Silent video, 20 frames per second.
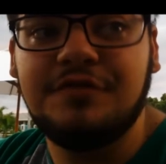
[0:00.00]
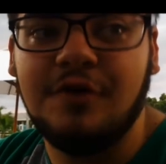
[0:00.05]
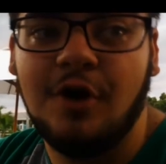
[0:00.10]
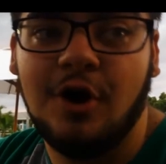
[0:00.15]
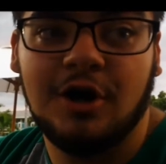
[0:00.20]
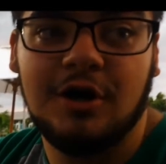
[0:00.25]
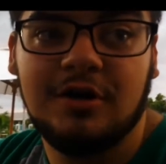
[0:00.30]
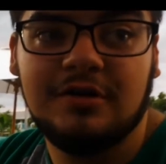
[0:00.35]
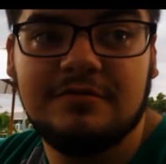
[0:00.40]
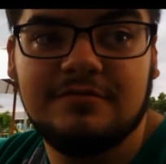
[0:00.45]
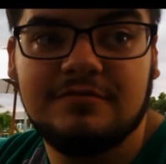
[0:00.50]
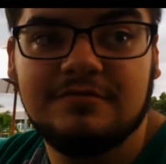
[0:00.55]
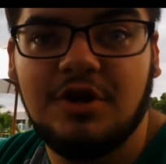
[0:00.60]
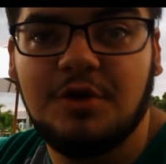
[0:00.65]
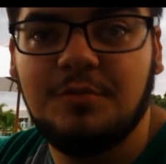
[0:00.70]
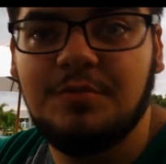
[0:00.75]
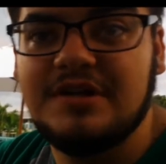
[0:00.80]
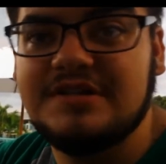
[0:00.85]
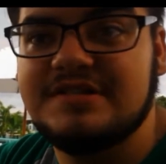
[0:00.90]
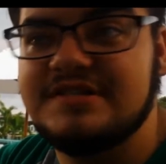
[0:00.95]
far.
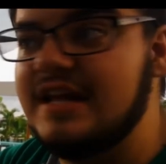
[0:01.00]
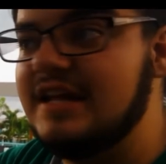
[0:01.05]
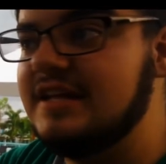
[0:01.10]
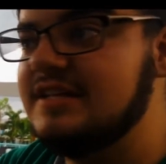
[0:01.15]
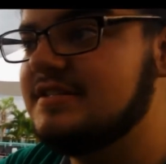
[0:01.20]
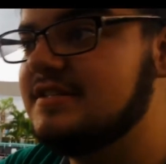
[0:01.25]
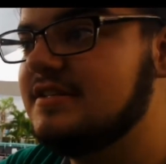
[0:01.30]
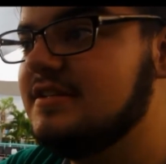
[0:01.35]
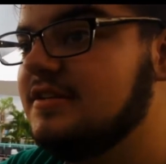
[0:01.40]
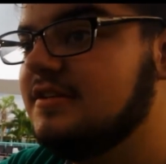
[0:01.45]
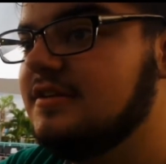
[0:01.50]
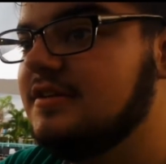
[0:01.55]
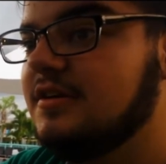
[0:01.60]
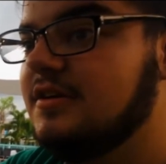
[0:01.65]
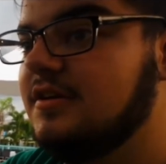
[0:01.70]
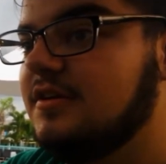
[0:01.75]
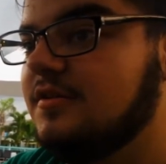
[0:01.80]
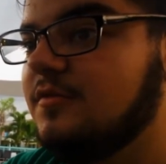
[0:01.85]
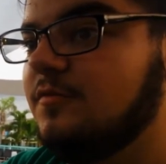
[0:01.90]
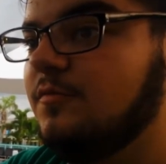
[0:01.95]
No blood stains. No mold
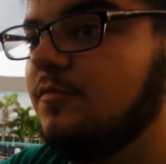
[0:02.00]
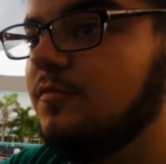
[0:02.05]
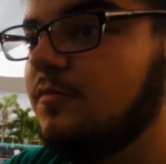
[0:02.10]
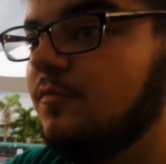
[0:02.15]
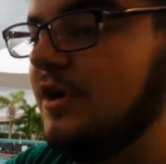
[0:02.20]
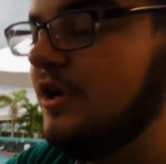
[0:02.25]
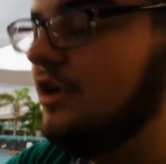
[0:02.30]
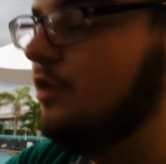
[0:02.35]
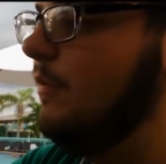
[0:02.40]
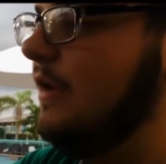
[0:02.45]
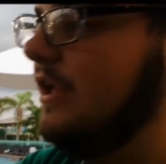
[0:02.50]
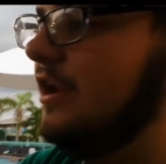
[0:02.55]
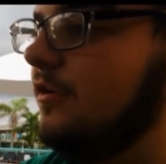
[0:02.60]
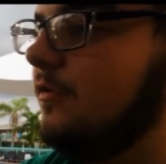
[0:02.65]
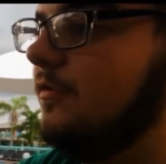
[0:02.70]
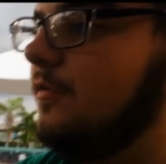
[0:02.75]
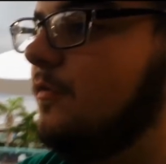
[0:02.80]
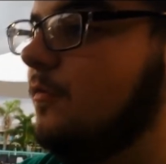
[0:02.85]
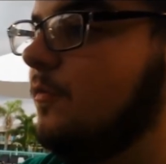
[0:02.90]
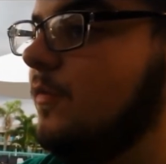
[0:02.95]
stains. We, no we,
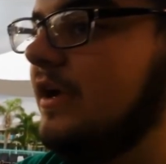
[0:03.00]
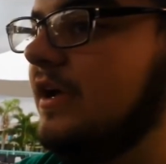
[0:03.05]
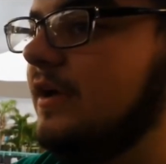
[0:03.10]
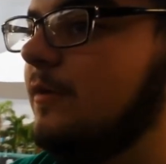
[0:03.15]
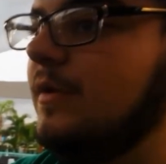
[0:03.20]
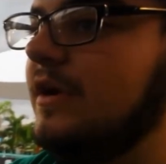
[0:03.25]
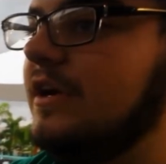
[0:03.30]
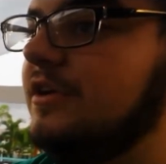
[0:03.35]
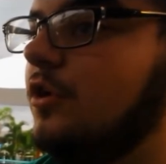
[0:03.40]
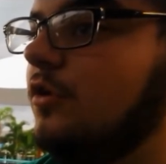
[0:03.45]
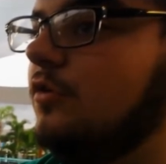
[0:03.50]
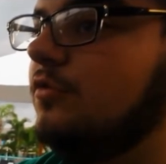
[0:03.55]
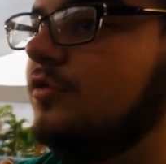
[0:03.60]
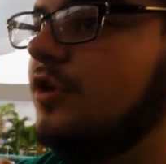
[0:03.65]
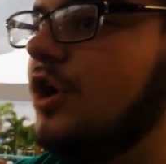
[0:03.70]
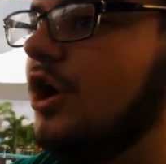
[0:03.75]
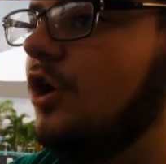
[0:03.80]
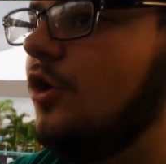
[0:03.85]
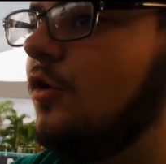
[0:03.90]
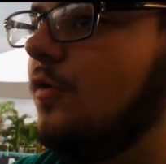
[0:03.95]
bugs, we, we don't
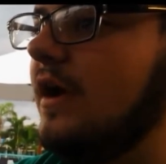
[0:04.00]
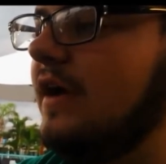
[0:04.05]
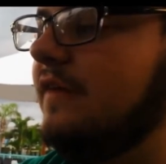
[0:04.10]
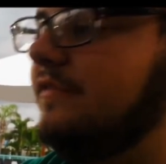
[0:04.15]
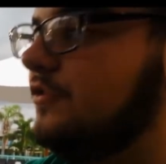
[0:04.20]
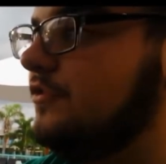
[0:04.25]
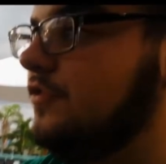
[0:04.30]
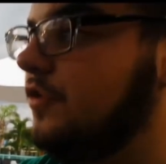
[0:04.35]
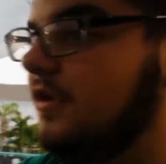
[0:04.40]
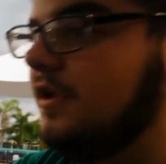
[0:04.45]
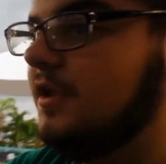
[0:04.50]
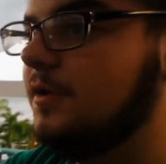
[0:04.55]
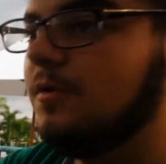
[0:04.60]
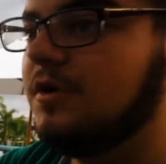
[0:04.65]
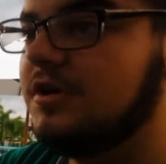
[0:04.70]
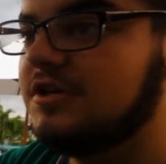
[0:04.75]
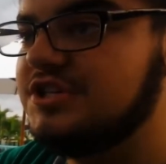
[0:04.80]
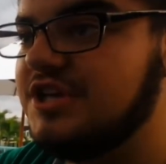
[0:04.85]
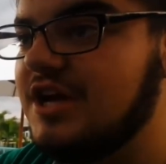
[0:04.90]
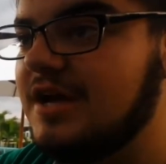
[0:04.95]
know if the toilet
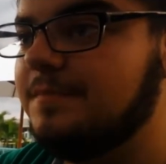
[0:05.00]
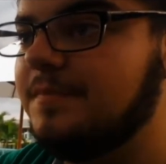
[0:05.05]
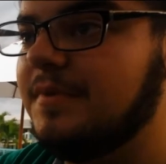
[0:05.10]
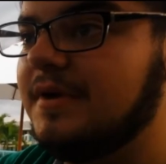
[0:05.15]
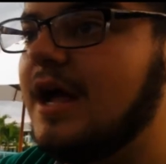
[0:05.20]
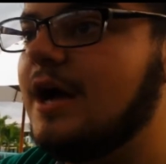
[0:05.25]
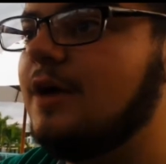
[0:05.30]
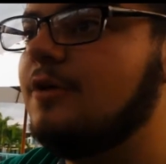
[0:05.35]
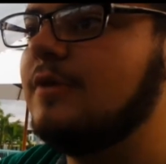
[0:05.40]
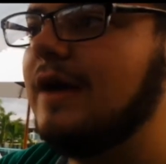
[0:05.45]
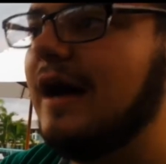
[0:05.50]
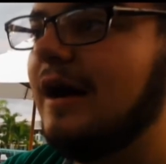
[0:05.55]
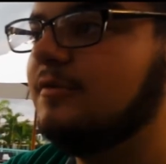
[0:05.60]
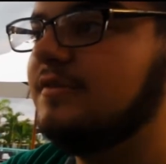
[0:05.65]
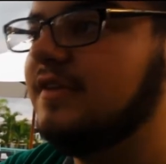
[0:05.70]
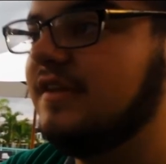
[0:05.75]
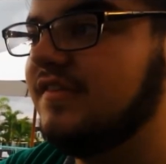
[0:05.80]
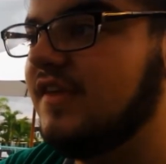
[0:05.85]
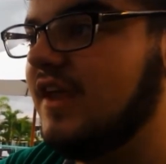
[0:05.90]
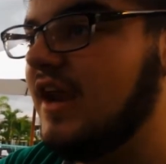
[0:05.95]
works yet, but I'll, I'll
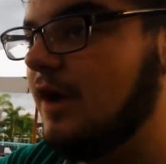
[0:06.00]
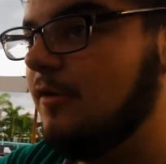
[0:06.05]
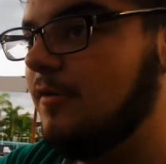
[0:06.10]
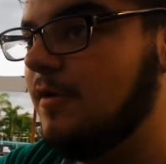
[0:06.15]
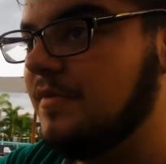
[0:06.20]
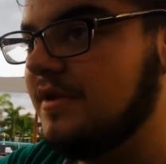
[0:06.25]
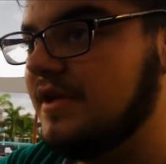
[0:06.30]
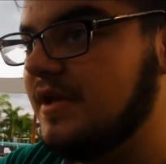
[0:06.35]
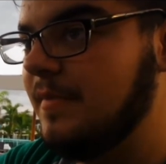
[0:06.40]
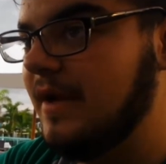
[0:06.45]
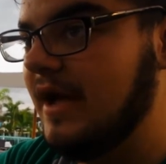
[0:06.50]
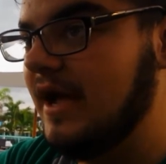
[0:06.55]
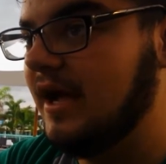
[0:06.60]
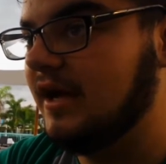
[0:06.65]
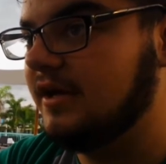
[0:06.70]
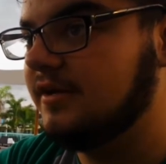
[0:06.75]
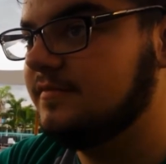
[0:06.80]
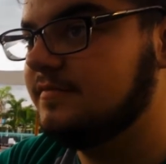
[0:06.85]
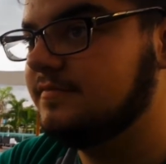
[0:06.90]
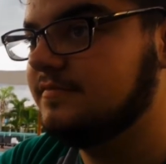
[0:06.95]
test that out when we get back.